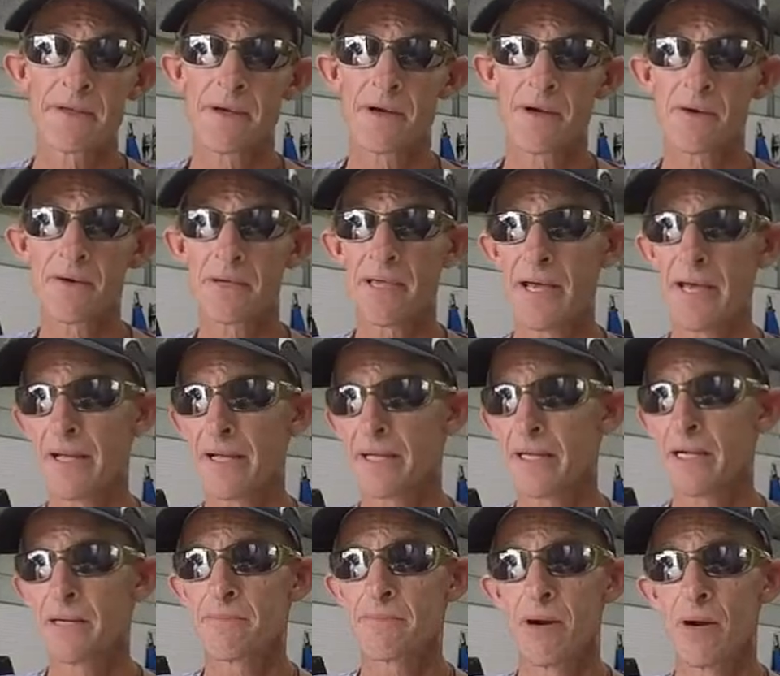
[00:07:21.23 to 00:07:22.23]
Okay,
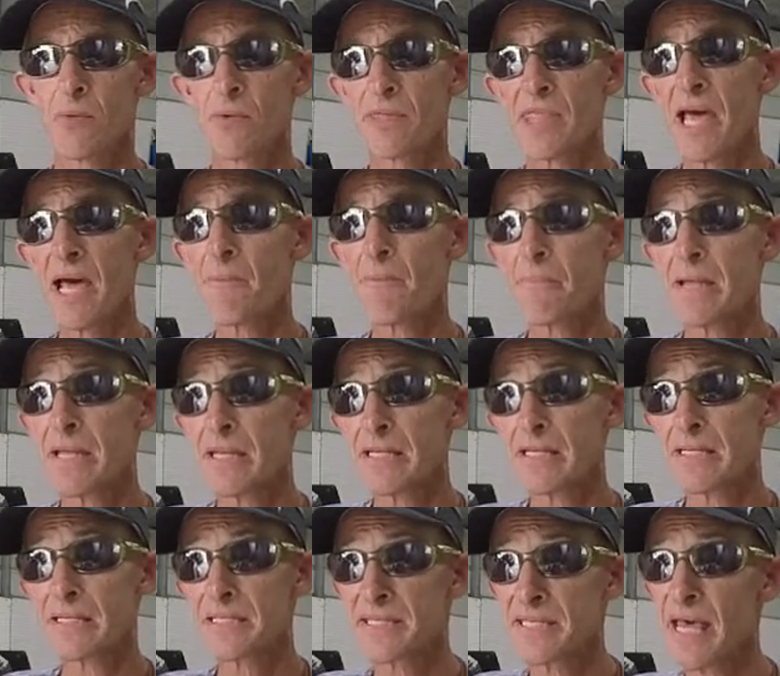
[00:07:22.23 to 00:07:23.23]
but with that being
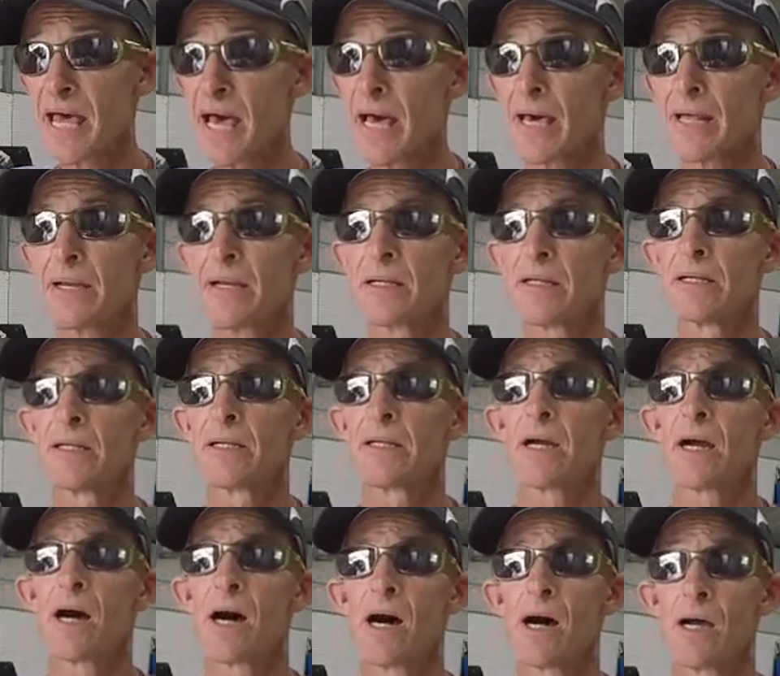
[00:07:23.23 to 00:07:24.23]
said,
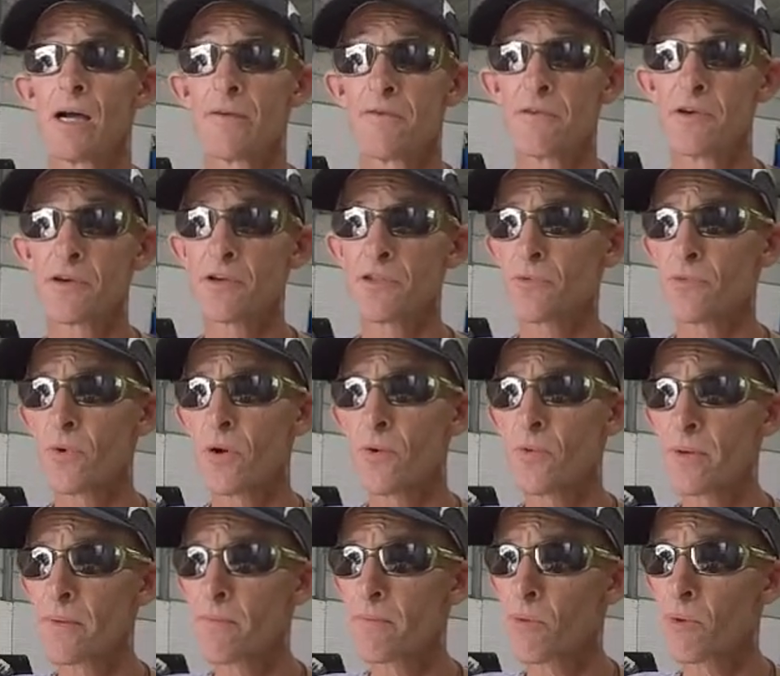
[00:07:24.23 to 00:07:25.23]
if you're
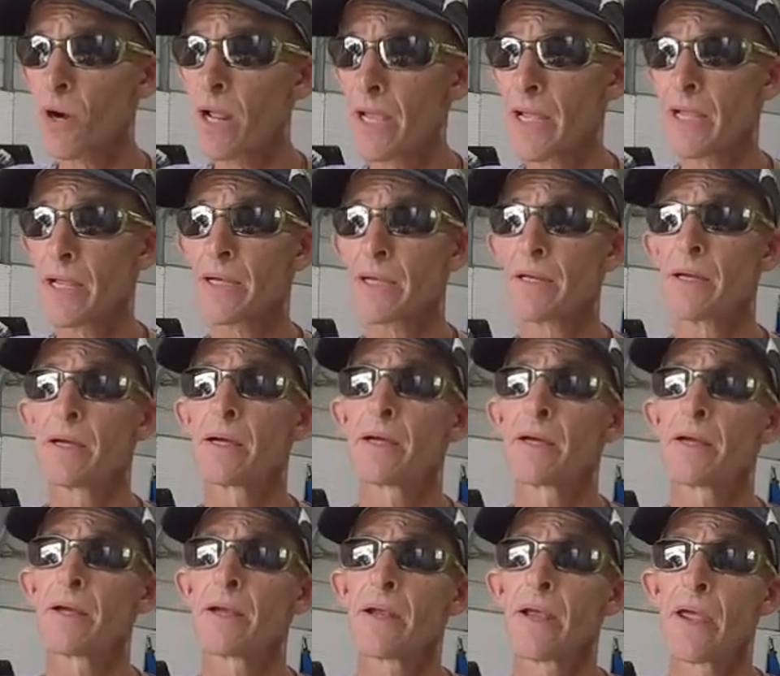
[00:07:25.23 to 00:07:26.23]
throwing braid
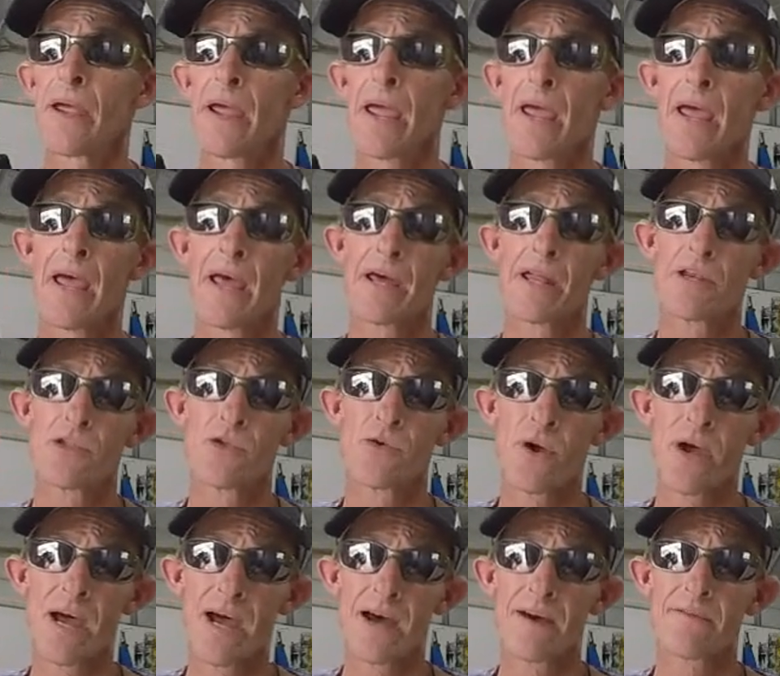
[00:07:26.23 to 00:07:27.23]
and you
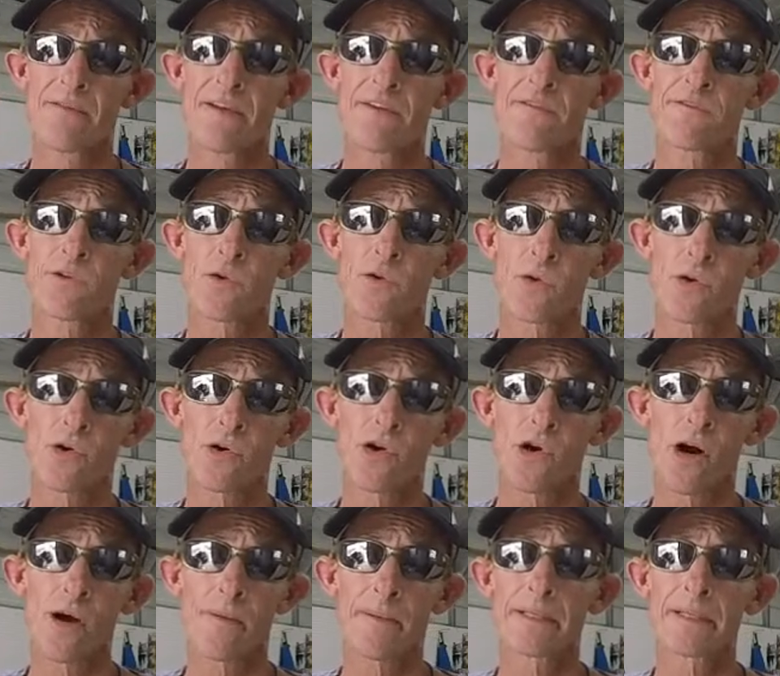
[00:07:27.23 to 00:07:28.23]
have a
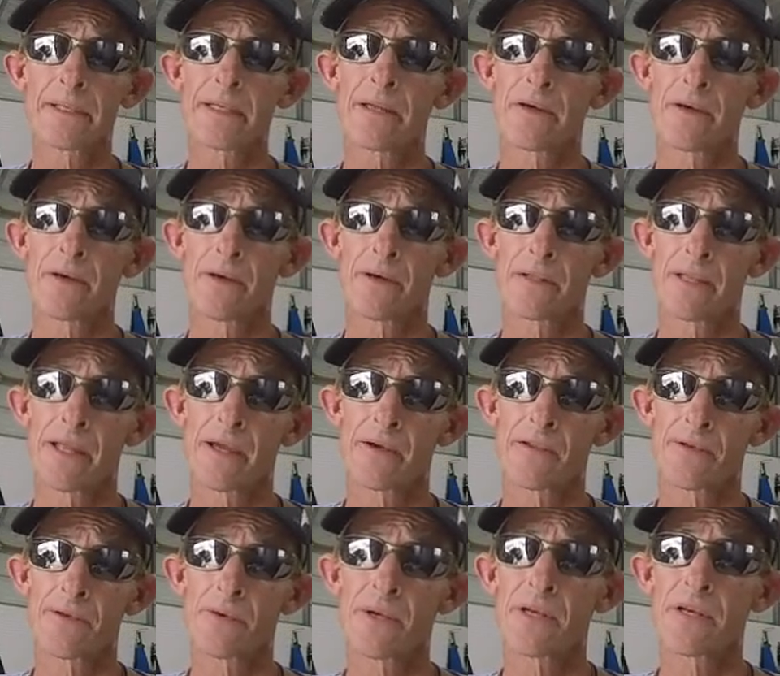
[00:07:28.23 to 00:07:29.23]
fluorocarbon leader on the
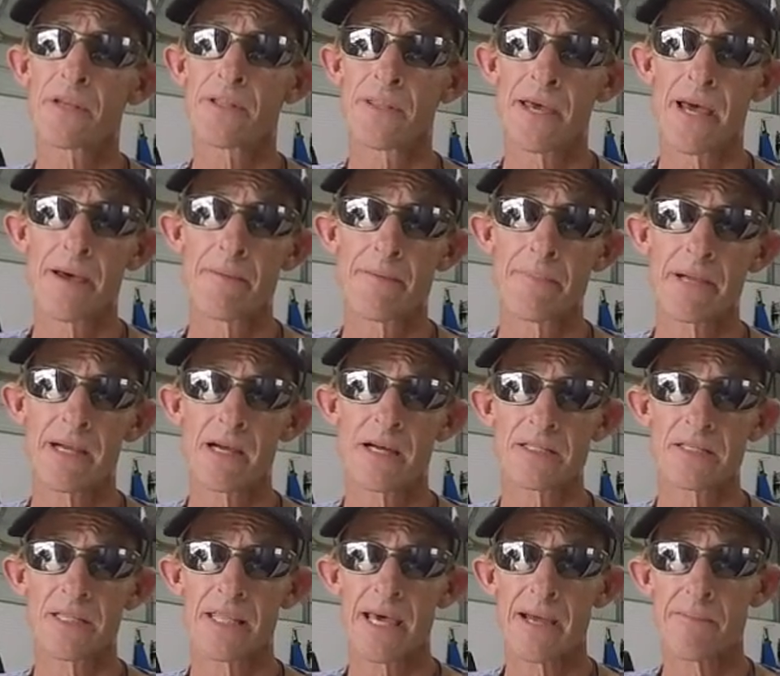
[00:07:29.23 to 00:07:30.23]
other end of that,
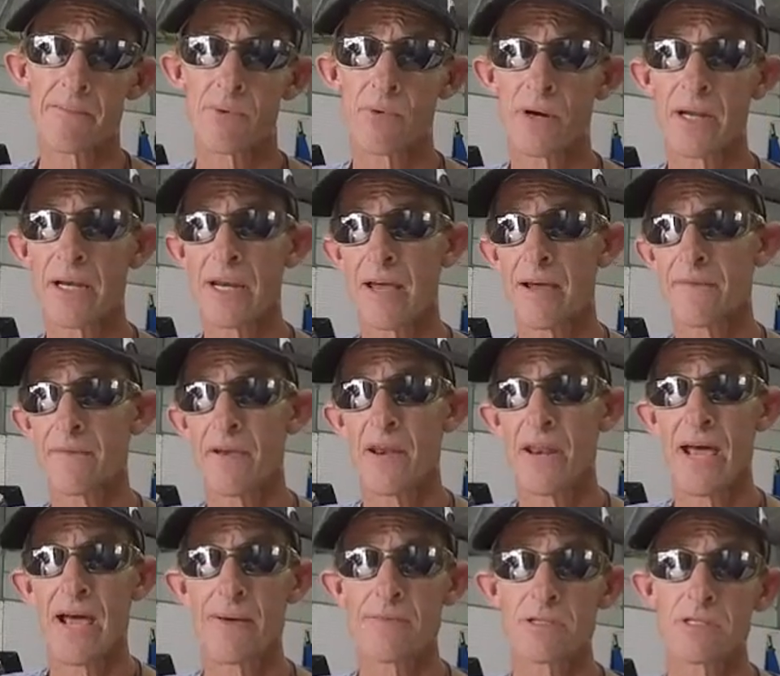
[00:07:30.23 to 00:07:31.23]
because of that braid having
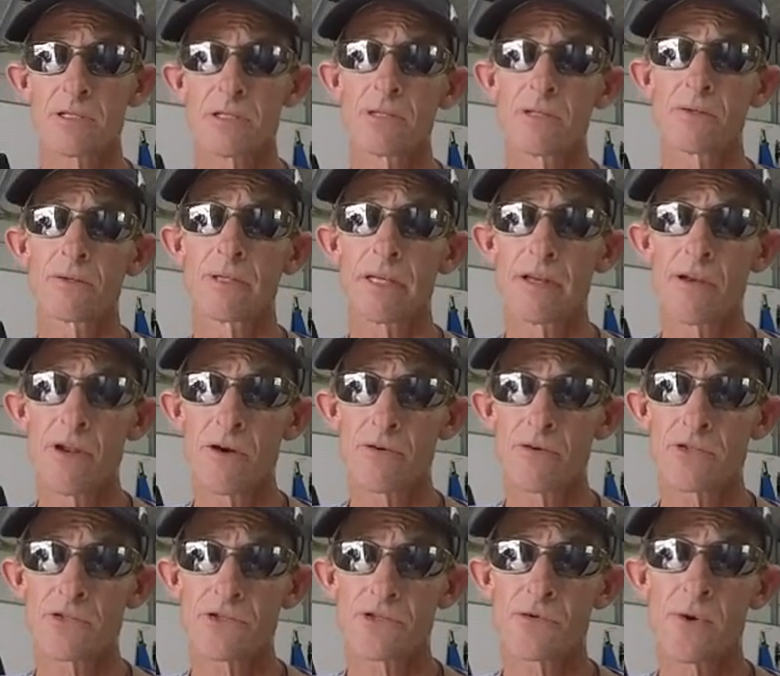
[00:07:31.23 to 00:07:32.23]
absolutely no
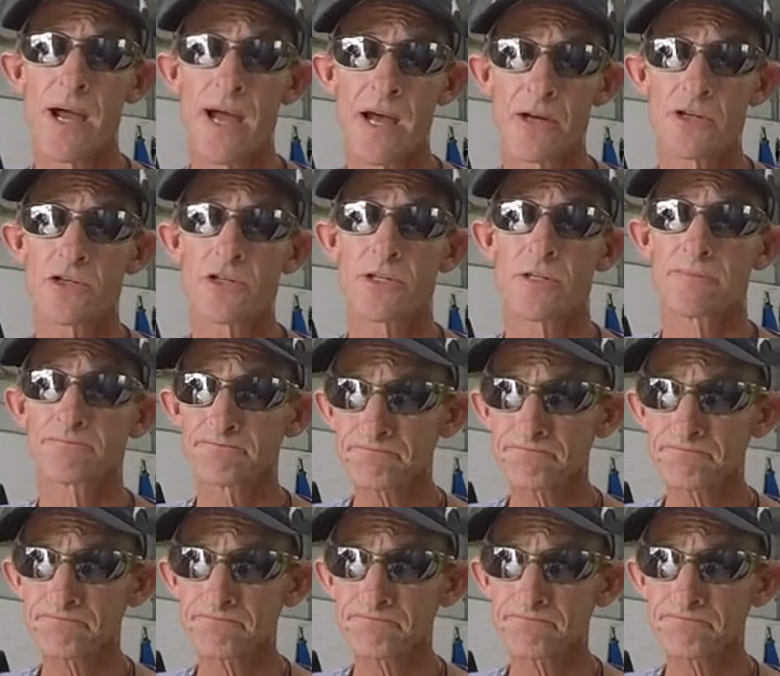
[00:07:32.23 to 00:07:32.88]
stretch,